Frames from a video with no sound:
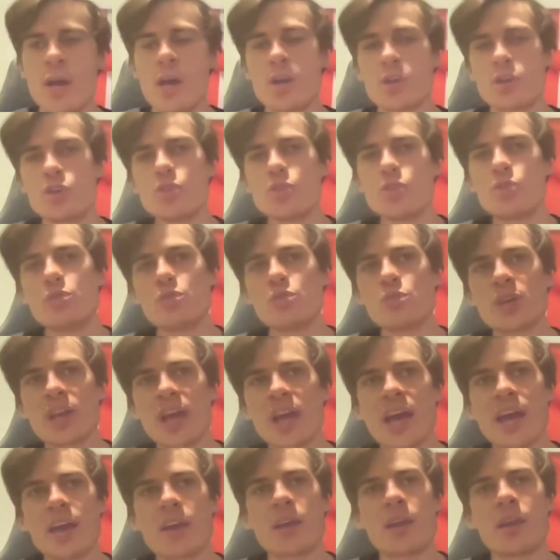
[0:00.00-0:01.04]
You look
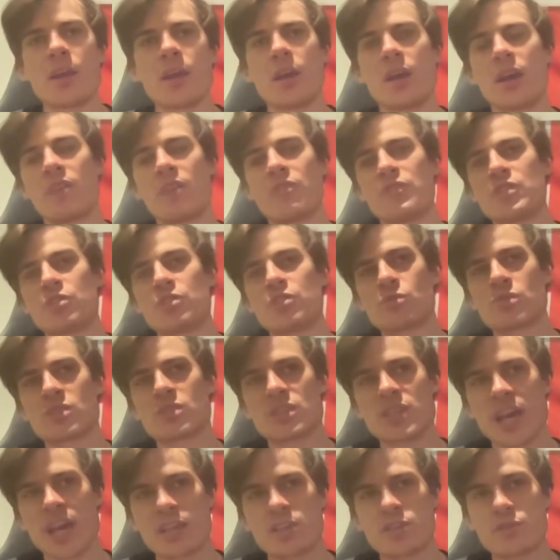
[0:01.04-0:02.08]
at official
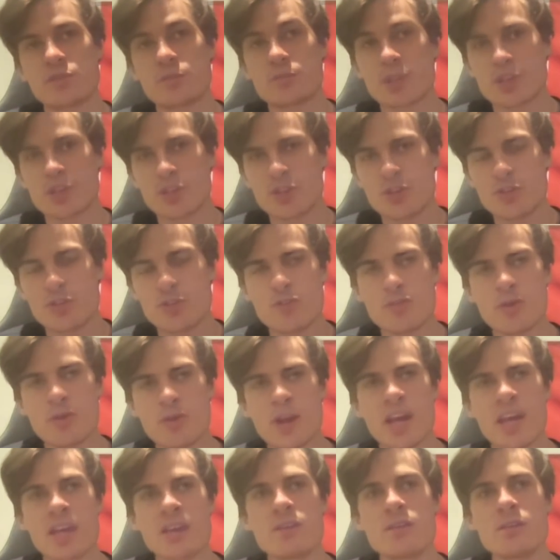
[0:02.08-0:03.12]
stats from the
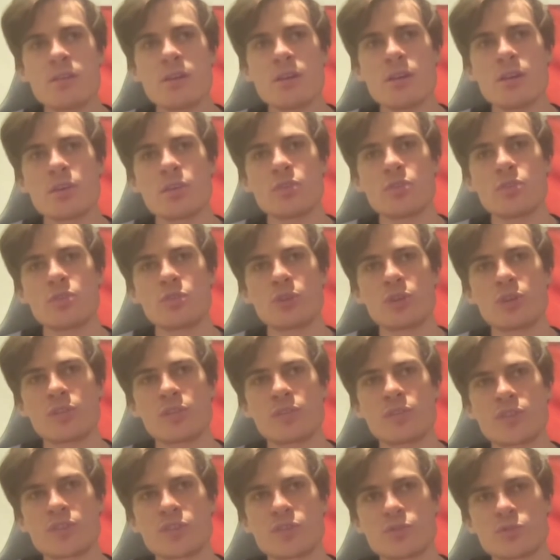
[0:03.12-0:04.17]
Ukraine, you look at
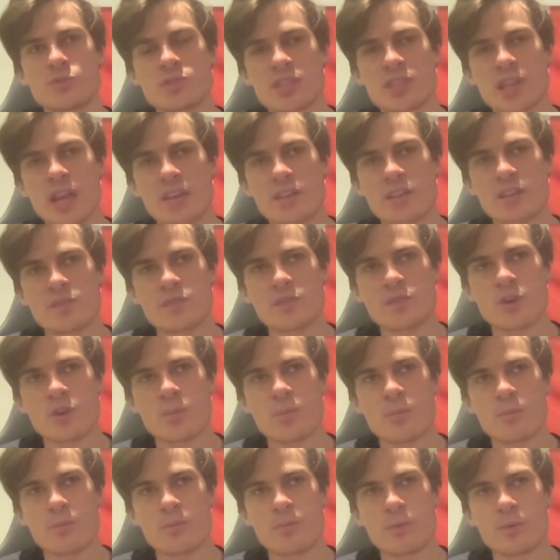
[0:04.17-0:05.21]
official stats
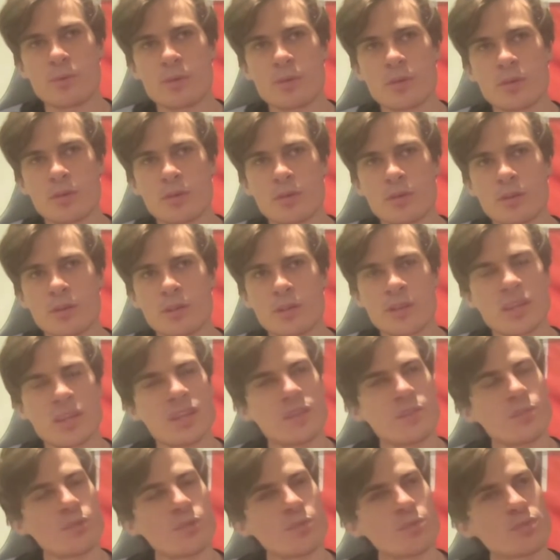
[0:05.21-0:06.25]
from, I think,
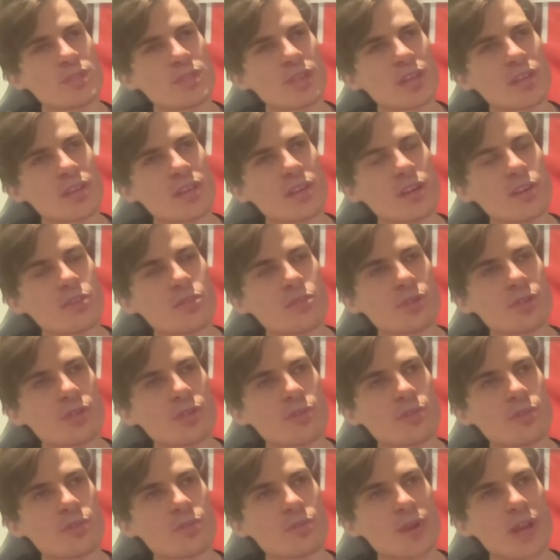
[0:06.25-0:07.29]
what was the other country that
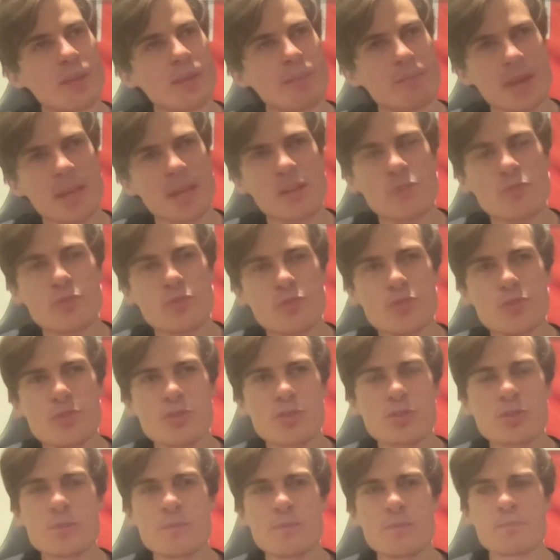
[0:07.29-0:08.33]
was around?
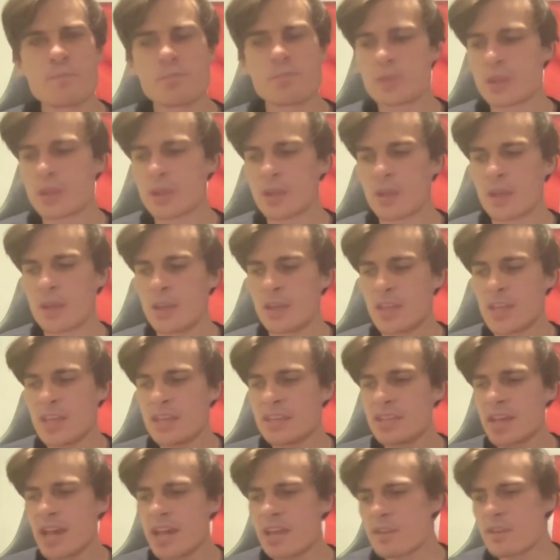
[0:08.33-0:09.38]
Belarus. They're
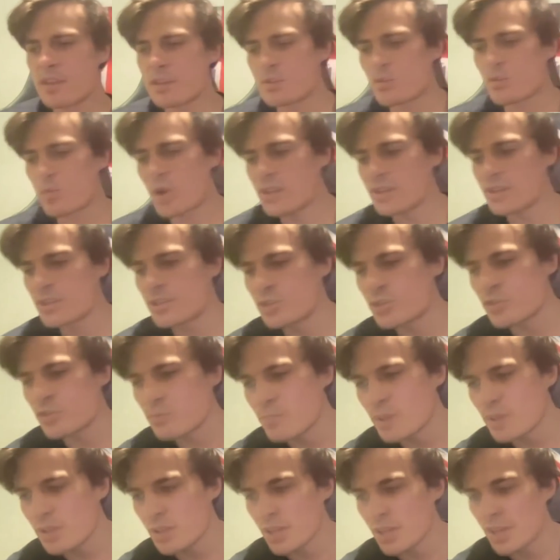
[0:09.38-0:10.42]
saying that it's 1 to 2
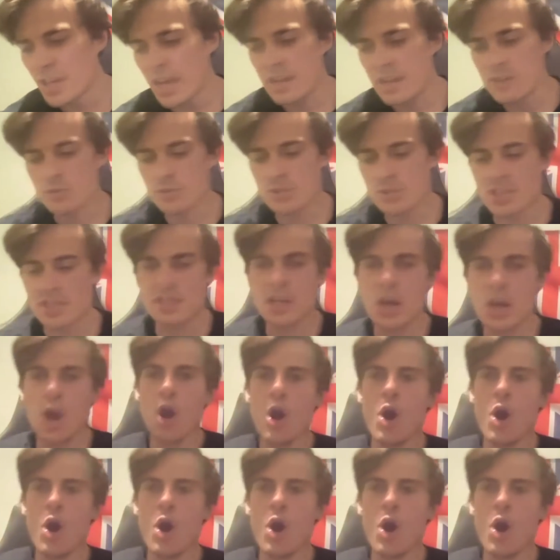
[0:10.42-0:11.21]
million casualties.